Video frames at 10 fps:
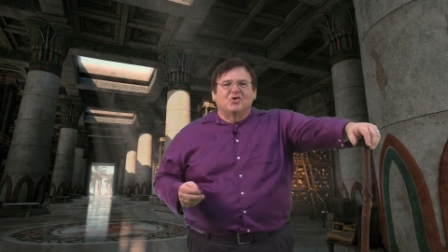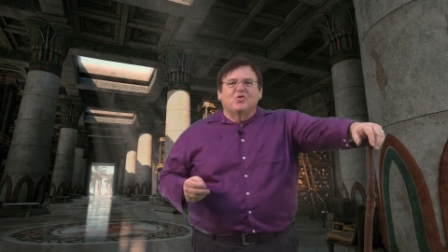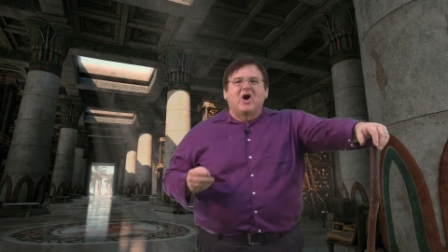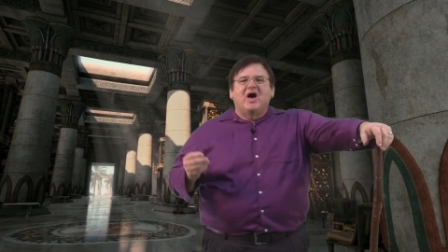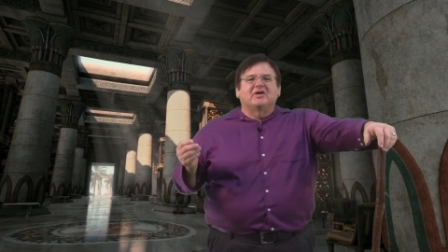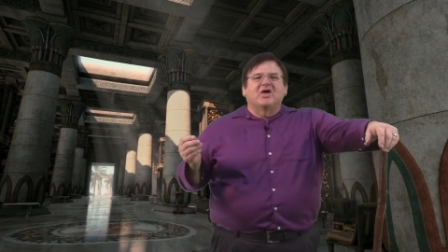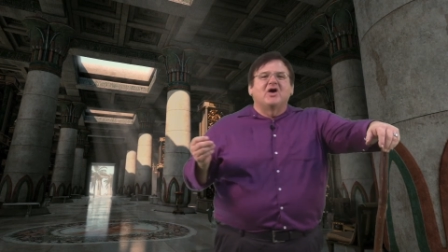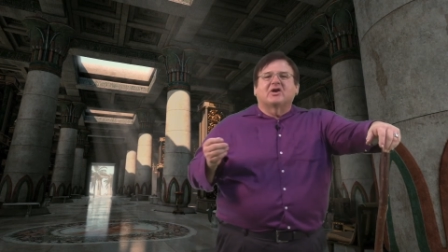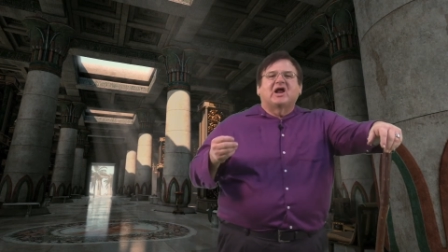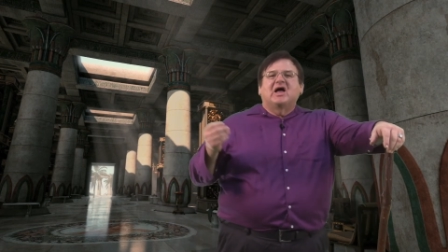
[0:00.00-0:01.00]
quod
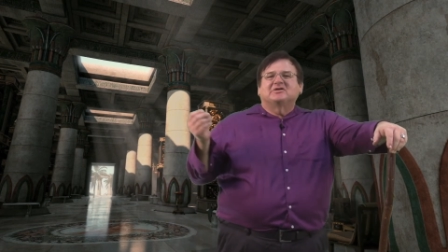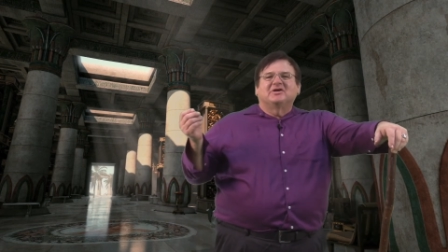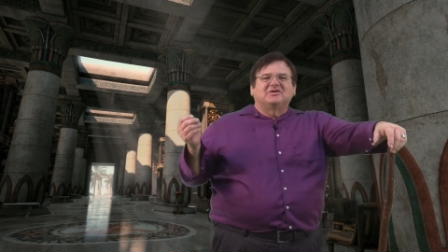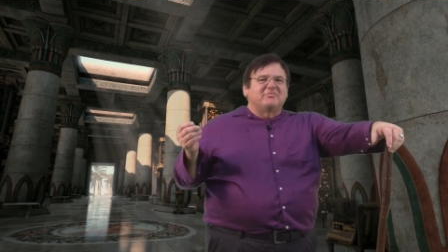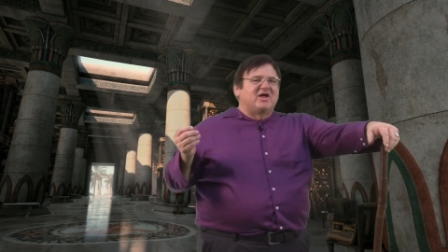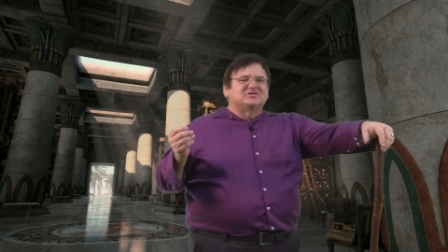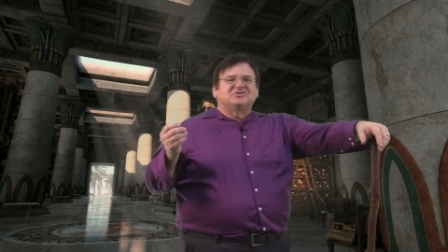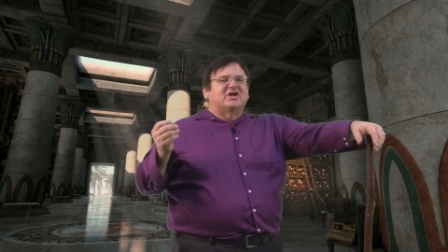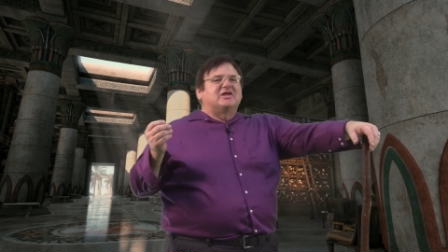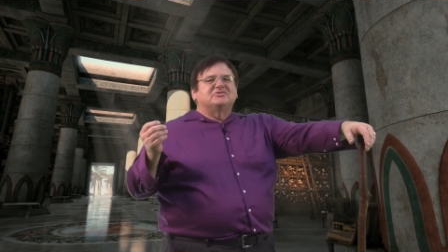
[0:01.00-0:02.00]
erat
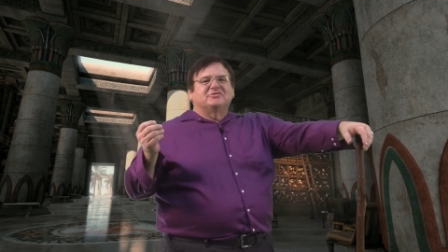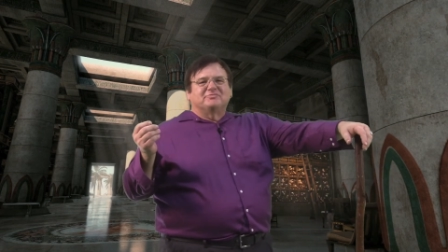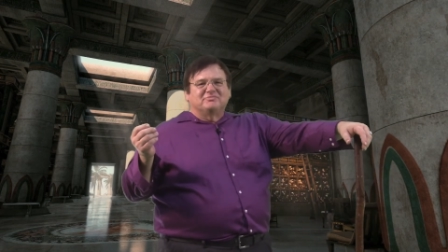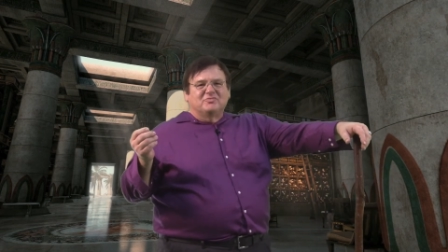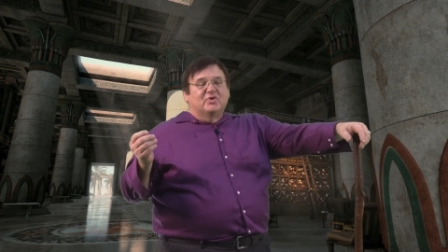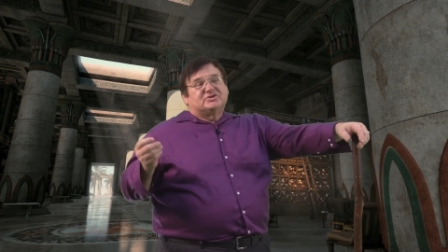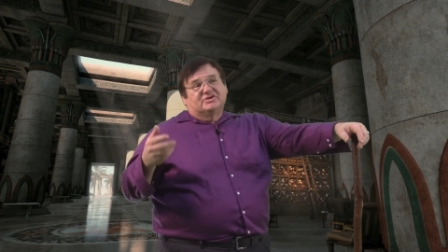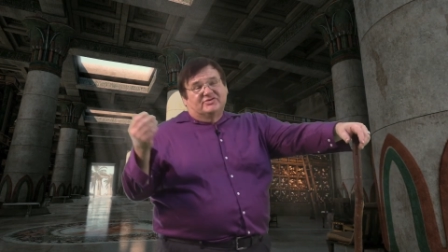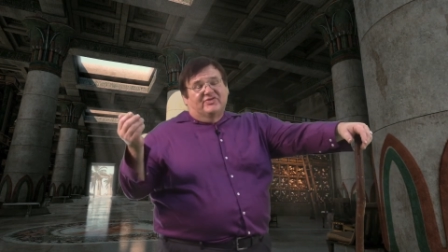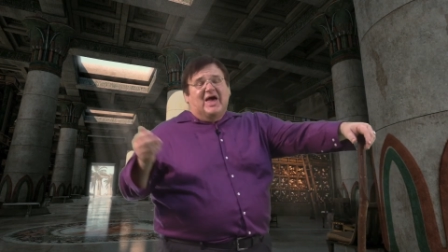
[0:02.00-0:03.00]
demonstrandum, which
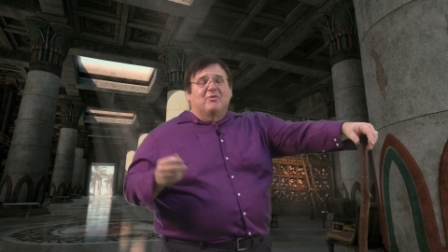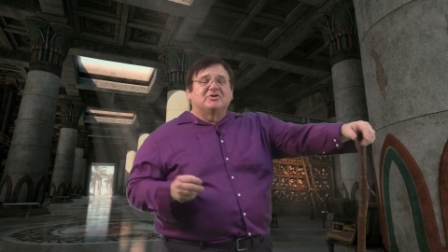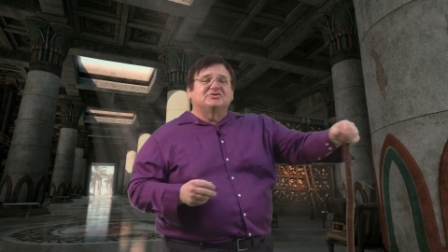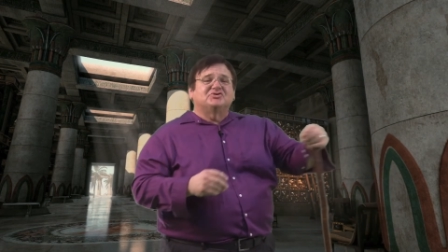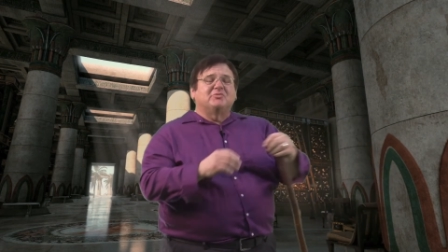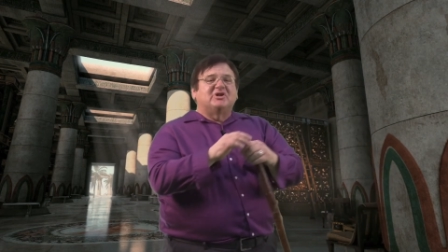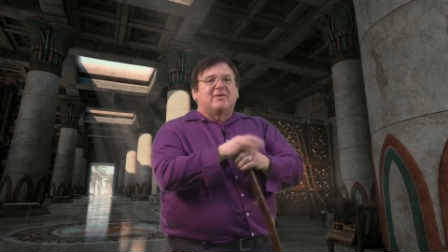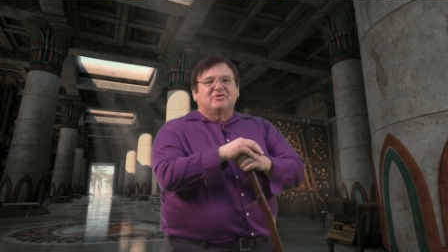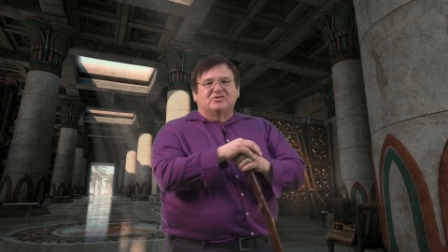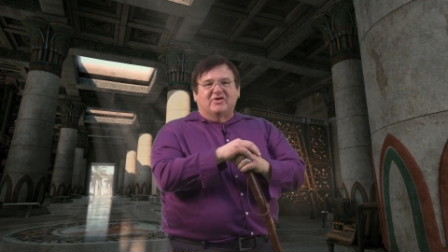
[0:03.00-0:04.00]
is that which is to be
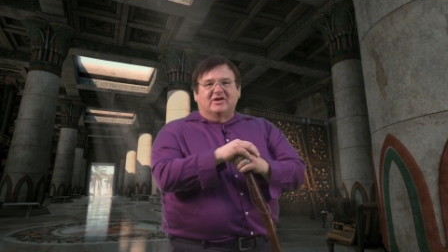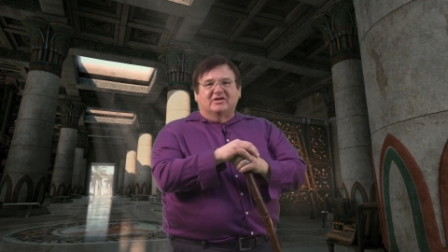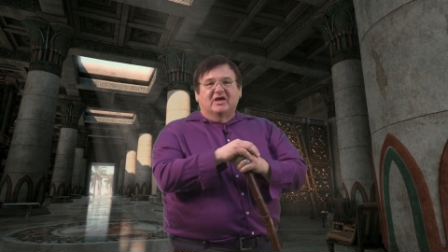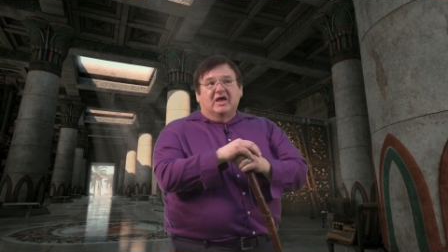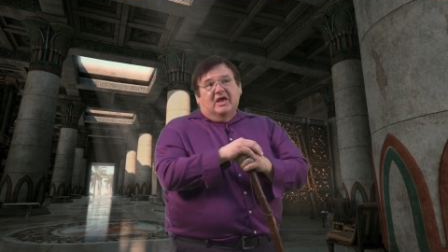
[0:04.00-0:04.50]
demonstrated.